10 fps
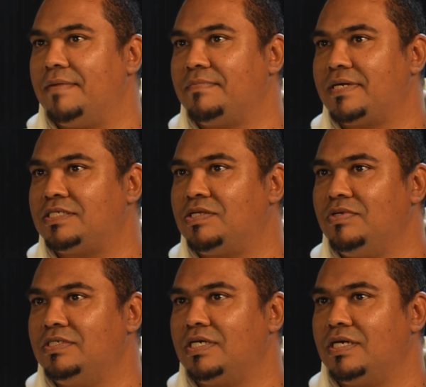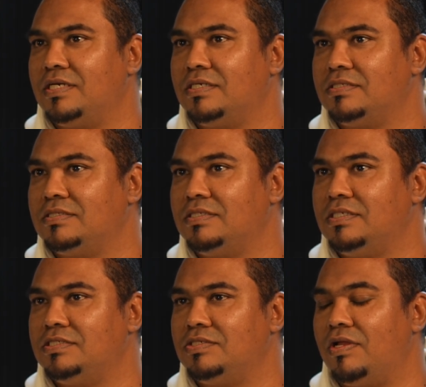Christo
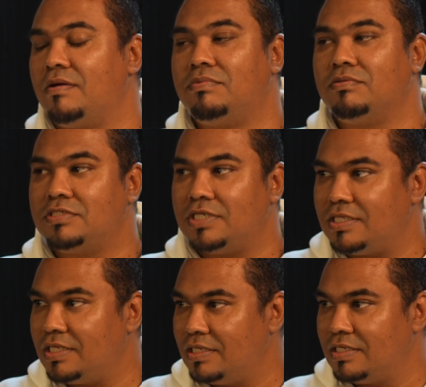is not a bullshitter.